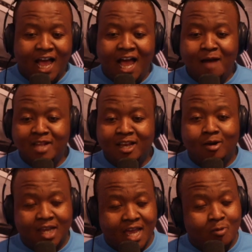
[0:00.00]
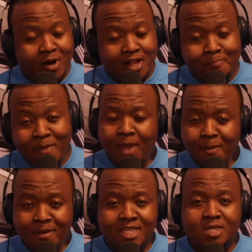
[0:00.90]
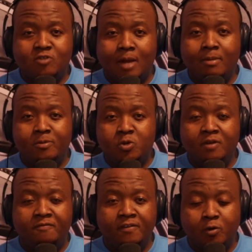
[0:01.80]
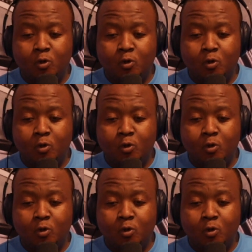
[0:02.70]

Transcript: I'm like, okay, well, maybe this drama between Fifi